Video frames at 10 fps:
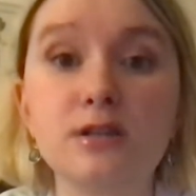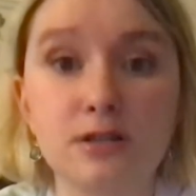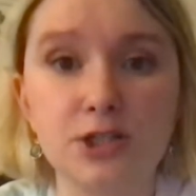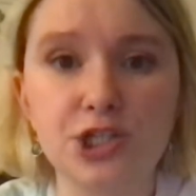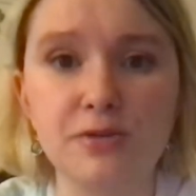
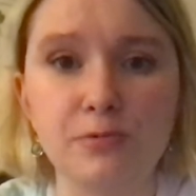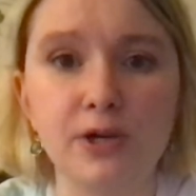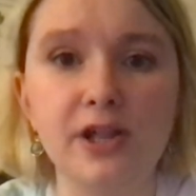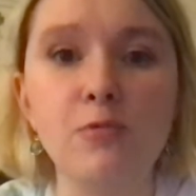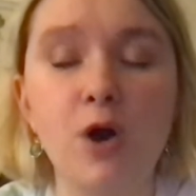
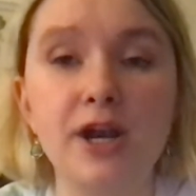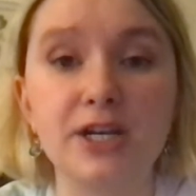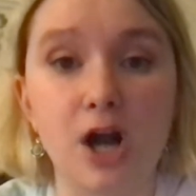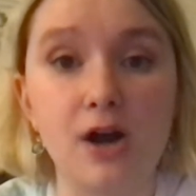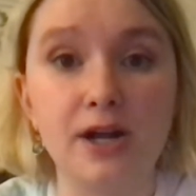
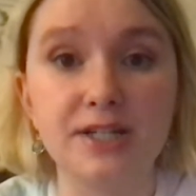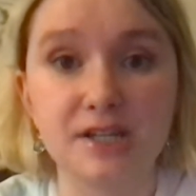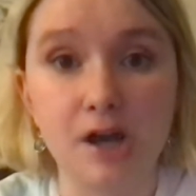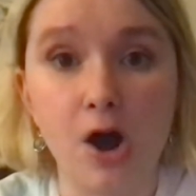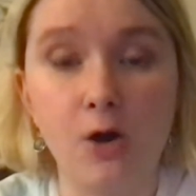Kanon
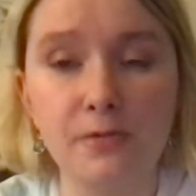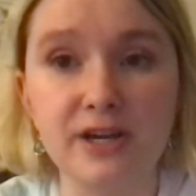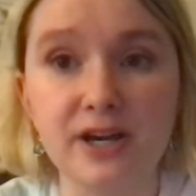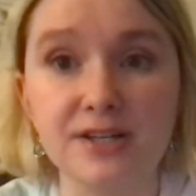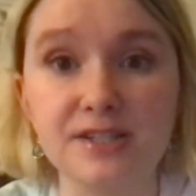to go
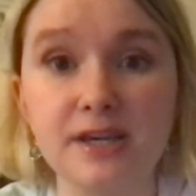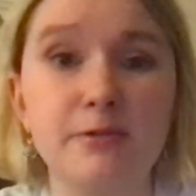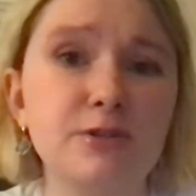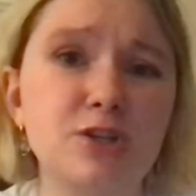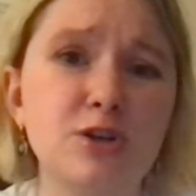because
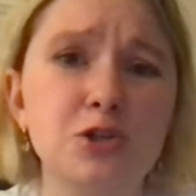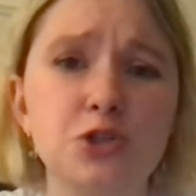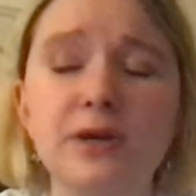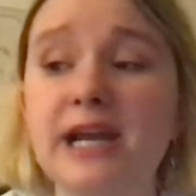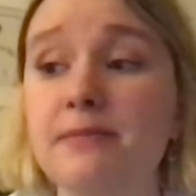it was her
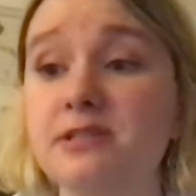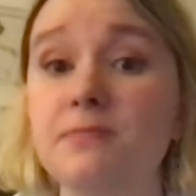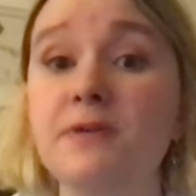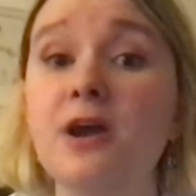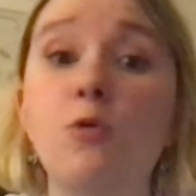dream to
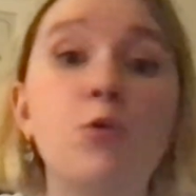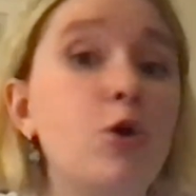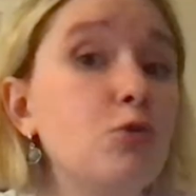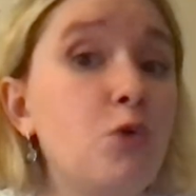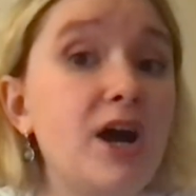be a
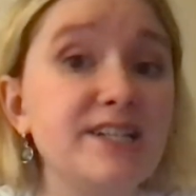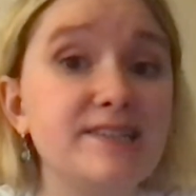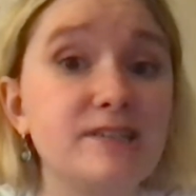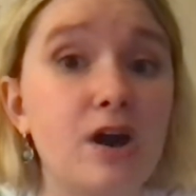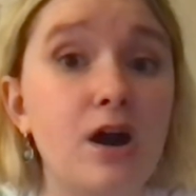worldwide
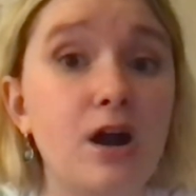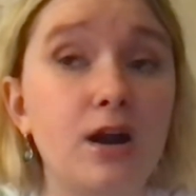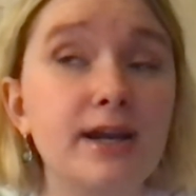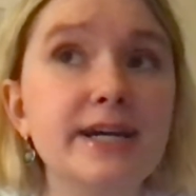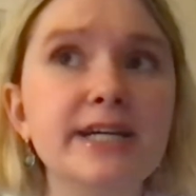
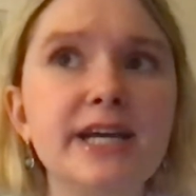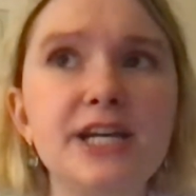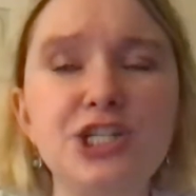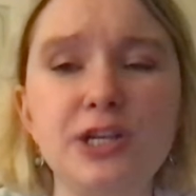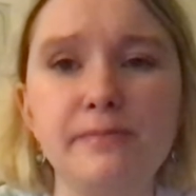star,
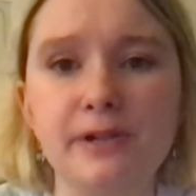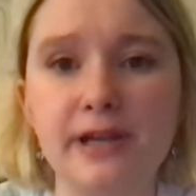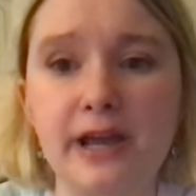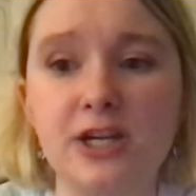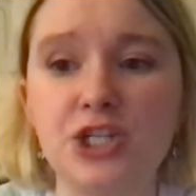and
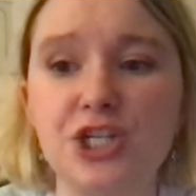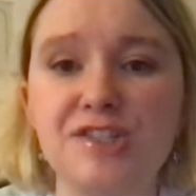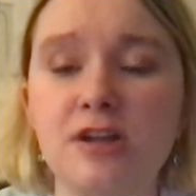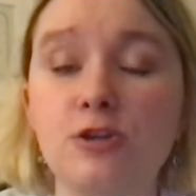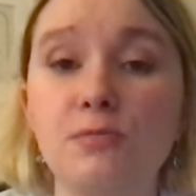
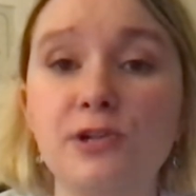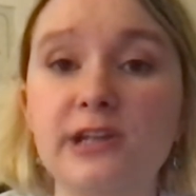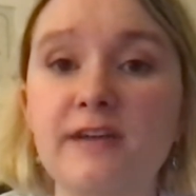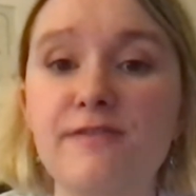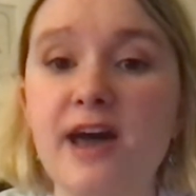Chisato
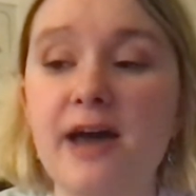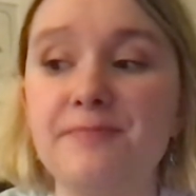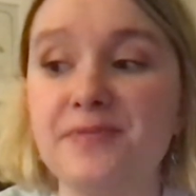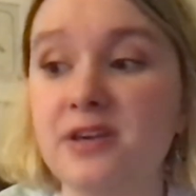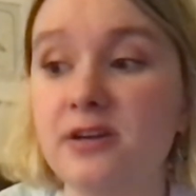believed that
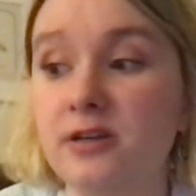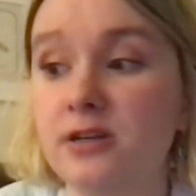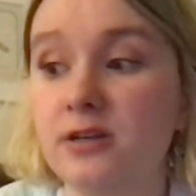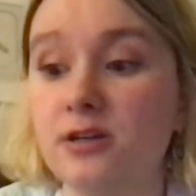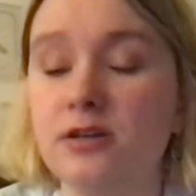
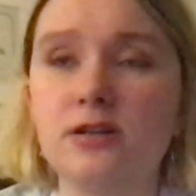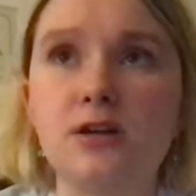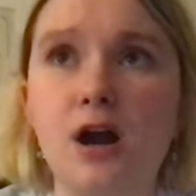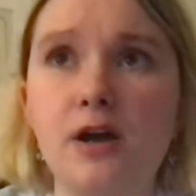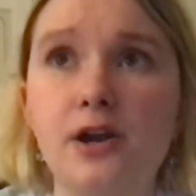
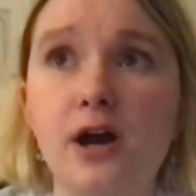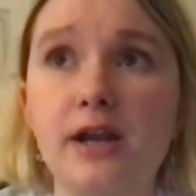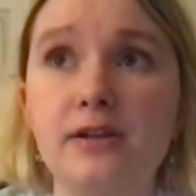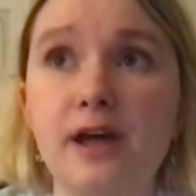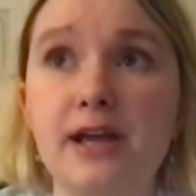
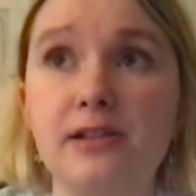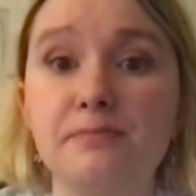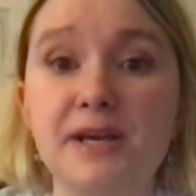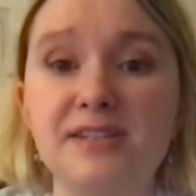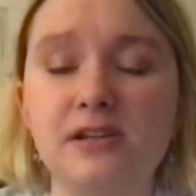Kanon, like,
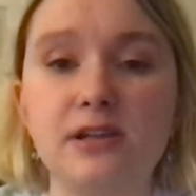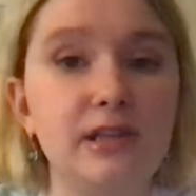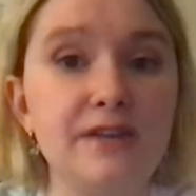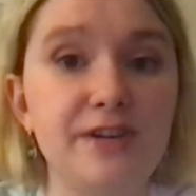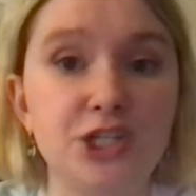basically
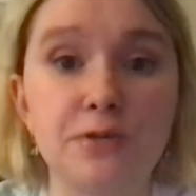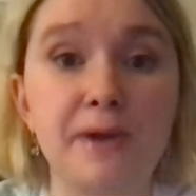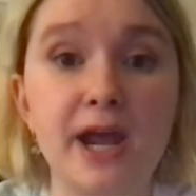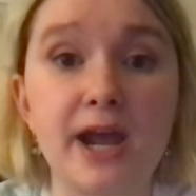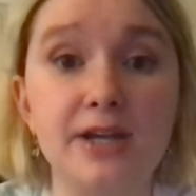leaving
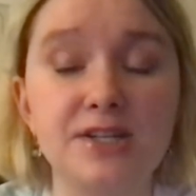Japan to